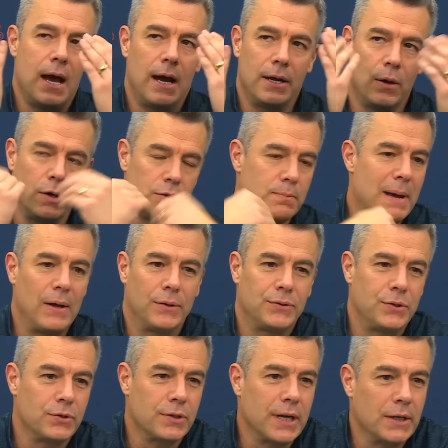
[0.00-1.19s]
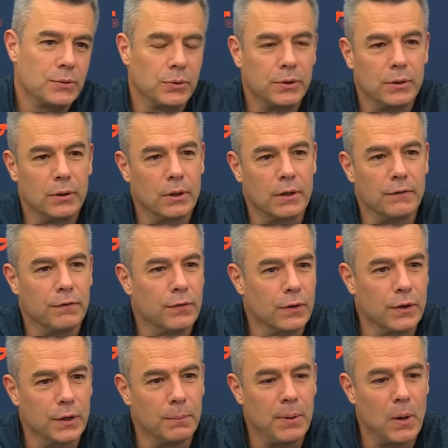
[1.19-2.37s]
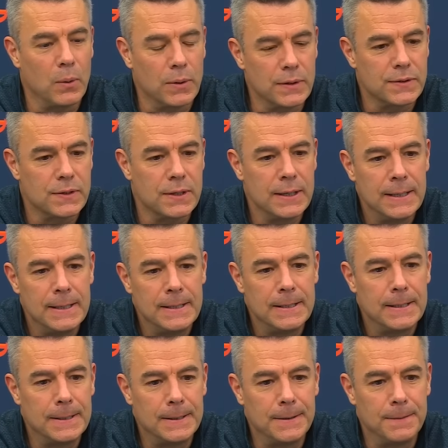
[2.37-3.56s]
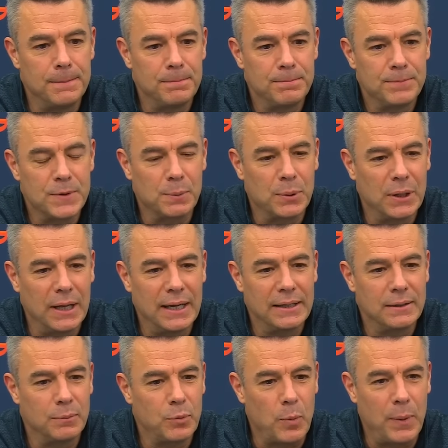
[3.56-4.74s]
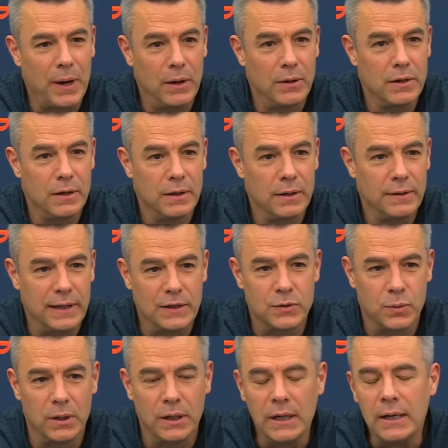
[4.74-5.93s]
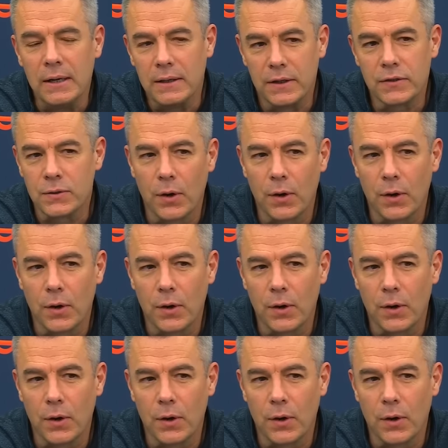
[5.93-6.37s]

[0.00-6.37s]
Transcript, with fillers: how you always balance your schedule. You're looking for good opponents um, to play, to prepare you. And that's what this